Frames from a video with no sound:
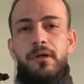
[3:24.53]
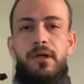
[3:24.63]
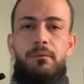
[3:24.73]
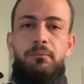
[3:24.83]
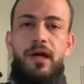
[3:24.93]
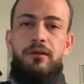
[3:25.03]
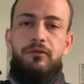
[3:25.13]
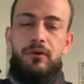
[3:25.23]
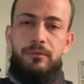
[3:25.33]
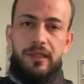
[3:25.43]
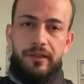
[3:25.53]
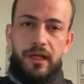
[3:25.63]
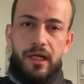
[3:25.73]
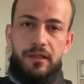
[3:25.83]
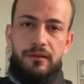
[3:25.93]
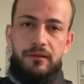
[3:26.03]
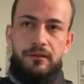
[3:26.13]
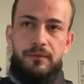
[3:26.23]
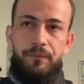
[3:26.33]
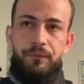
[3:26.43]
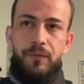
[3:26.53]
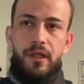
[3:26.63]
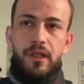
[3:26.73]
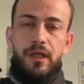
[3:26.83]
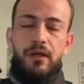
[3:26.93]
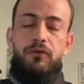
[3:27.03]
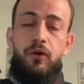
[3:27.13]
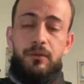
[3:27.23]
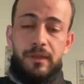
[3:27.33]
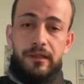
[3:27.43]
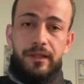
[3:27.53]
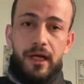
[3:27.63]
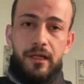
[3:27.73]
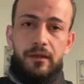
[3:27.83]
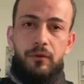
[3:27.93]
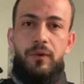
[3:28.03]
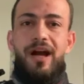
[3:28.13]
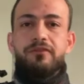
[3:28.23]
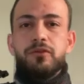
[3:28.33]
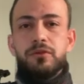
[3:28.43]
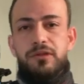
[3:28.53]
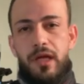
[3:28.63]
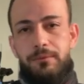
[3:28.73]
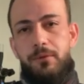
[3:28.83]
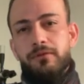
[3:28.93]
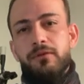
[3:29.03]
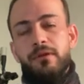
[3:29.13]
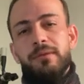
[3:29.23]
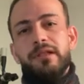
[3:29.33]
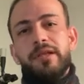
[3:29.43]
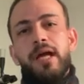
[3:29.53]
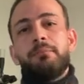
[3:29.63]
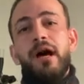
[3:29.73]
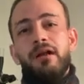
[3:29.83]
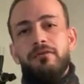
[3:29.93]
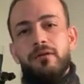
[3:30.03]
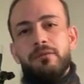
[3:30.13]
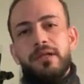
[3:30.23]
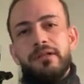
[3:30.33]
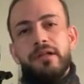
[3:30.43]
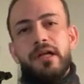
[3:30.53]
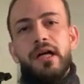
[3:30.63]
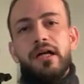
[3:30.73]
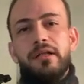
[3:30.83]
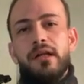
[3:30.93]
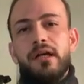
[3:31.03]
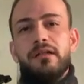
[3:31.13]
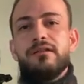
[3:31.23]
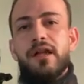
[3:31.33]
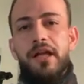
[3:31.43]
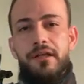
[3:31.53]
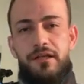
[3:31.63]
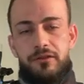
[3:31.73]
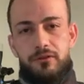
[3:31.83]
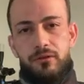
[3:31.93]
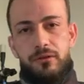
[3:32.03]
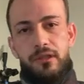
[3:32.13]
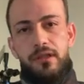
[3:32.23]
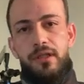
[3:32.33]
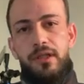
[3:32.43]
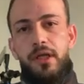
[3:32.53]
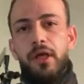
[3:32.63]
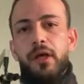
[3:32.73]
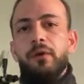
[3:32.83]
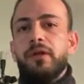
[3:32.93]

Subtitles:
paraformaldehyde. Formaldehyde. We have two types of formaldehyde, paraformaldehyde and tricresol. We